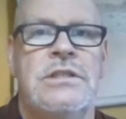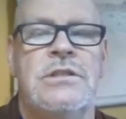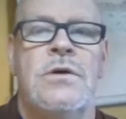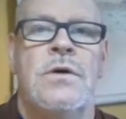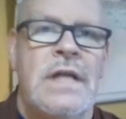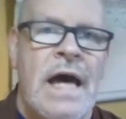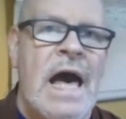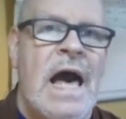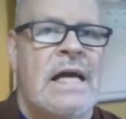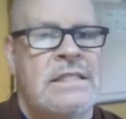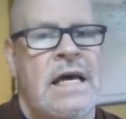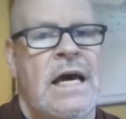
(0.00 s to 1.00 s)
so it
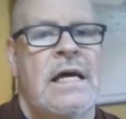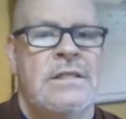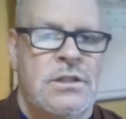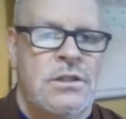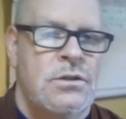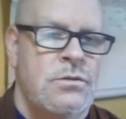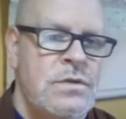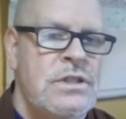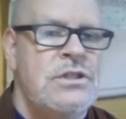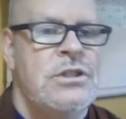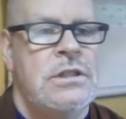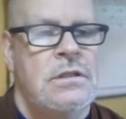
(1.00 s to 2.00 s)
acts as a kuriji.